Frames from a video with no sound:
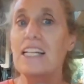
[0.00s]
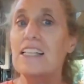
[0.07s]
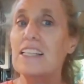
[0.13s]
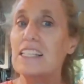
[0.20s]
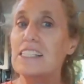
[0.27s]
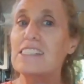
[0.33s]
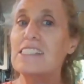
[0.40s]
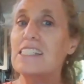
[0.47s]

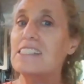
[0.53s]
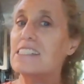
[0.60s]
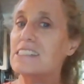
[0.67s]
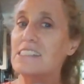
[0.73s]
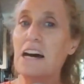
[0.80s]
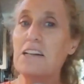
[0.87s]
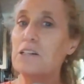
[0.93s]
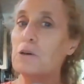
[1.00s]
Listening does
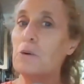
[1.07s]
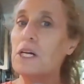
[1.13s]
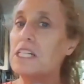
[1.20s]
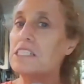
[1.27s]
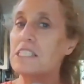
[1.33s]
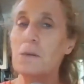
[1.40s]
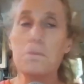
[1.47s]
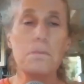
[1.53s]
not
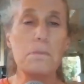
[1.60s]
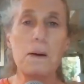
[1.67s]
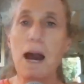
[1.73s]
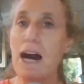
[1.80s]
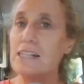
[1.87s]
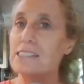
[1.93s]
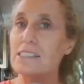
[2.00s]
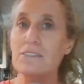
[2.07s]
equate to
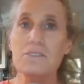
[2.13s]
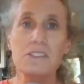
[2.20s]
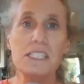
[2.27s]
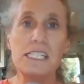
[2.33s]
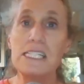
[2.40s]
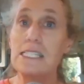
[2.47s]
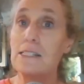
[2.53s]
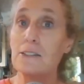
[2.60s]

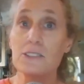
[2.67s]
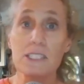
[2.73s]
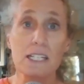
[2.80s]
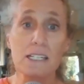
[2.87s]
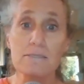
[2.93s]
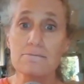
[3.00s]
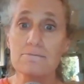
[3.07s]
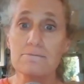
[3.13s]
passively
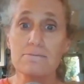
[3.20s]
yielding.